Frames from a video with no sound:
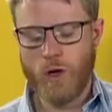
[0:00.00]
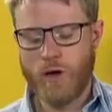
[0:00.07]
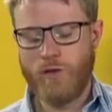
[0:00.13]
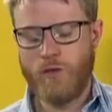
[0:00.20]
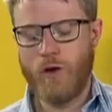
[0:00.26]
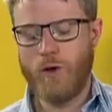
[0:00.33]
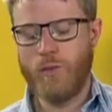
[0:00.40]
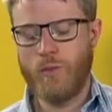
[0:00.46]

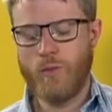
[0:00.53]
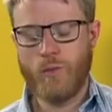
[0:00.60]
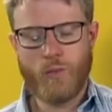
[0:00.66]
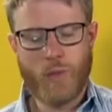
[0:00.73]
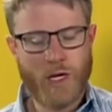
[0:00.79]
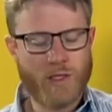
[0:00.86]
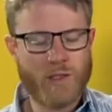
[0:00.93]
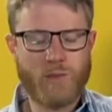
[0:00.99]
from,
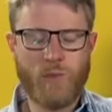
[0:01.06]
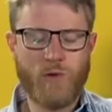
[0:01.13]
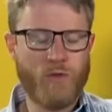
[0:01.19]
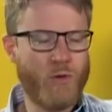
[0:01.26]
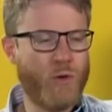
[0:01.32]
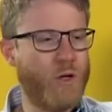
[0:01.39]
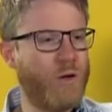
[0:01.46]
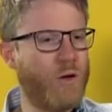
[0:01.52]
plus
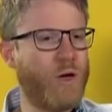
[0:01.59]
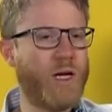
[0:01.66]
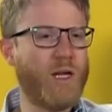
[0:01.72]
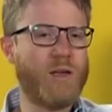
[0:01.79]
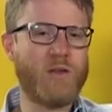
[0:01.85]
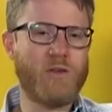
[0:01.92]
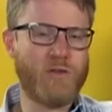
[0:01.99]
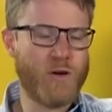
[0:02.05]
before you look
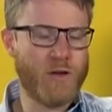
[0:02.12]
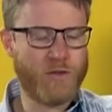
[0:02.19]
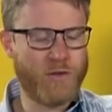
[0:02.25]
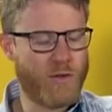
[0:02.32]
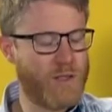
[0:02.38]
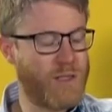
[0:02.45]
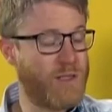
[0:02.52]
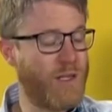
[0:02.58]
at the
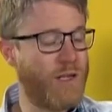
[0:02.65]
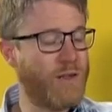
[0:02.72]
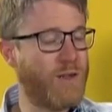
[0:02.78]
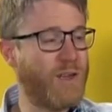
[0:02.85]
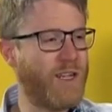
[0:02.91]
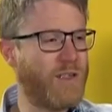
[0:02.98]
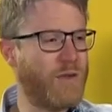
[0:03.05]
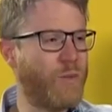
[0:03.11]
transfers to
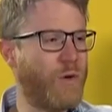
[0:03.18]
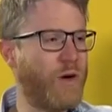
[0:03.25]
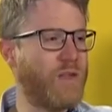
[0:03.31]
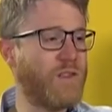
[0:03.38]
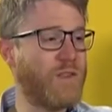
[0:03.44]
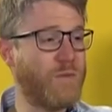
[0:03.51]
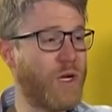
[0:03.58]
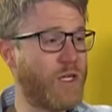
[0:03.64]
state-owned
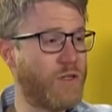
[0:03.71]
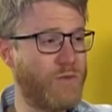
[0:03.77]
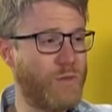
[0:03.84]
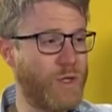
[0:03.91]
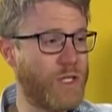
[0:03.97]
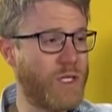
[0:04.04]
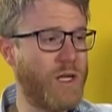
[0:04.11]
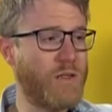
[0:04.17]
enterprises, much of
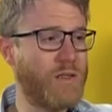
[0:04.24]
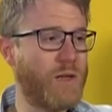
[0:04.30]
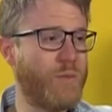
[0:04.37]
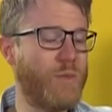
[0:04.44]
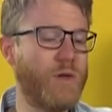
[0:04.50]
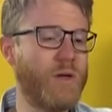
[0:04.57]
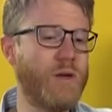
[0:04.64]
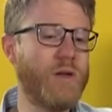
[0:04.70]
which ends
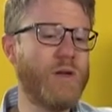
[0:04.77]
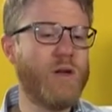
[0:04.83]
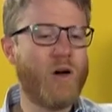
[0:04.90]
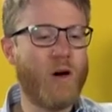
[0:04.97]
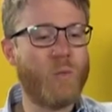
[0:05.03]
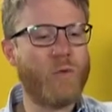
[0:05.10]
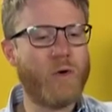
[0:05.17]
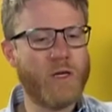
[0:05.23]
up in
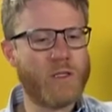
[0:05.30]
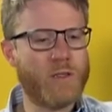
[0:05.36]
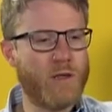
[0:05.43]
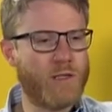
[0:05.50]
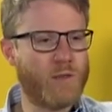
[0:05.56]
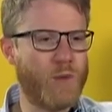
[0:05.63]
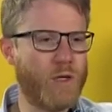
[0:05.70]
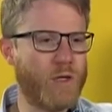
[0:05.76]
operational
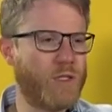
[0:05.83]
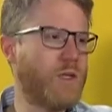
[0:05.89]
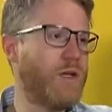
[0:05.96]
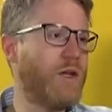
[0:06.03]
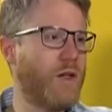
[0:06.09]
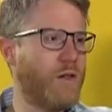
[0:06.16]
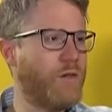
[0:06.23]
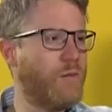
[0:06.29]
expenditure
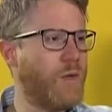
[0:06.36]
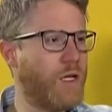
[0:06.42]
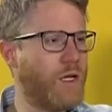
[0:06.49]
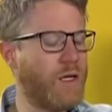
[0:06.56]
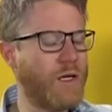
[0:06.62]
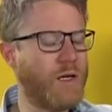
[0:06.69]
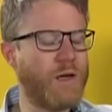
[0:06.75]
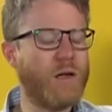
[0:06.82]
and
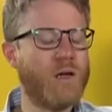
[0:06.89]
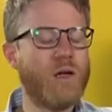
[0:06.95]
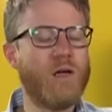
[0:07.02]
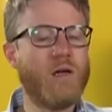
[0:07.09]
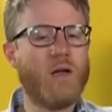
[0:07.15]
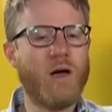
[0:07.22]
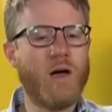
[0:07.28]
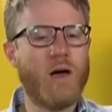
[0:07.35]
ultimately in
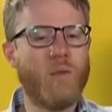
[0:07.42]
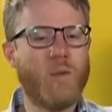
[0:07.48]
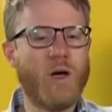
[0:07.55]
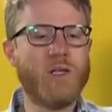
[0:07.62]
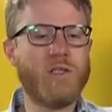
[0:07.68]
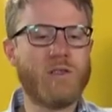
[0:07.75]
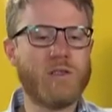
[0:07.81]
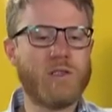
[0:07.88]

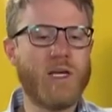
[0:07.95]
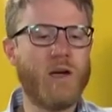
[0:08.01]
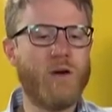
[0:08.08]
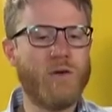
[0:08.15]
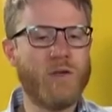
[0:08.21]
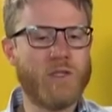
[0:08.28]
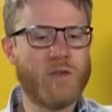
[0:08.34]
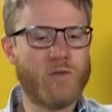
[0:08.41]
wages and
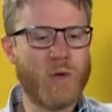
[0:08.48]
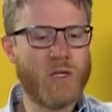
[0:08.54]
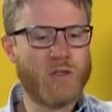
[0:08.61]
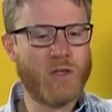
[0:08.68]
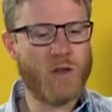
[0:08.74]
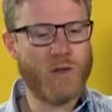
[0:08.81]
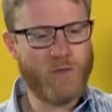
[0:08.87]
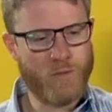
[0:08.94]
salaries as well.
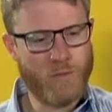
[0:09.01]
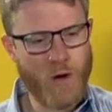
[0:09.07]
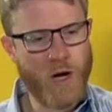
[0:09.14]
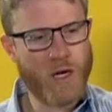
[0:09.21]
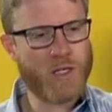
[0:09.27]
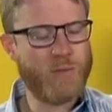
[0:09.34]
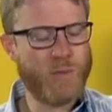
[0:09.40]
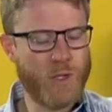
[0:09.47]
So the
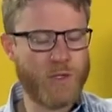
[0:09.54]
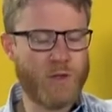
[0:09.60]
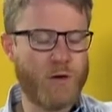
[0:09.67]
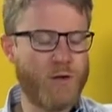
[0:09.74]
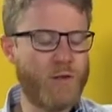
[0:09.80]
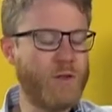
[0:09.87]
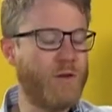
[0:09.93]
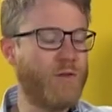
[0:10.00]
vast
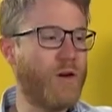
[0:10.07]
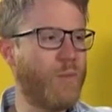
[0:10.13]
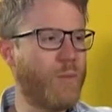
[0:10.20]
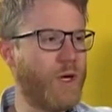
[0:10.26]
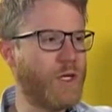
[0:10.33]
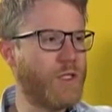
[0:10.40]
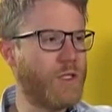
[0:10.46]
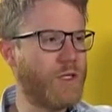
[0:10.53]
majority of our
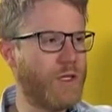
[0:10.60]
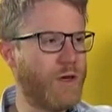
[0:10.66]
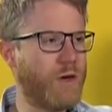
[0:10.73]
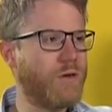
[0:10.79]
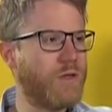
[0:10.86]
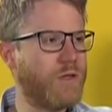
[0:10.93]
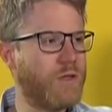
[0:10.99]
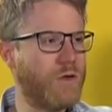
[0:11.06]
budget
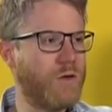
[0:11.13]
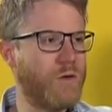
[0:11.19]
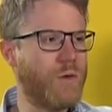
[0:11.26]
goes to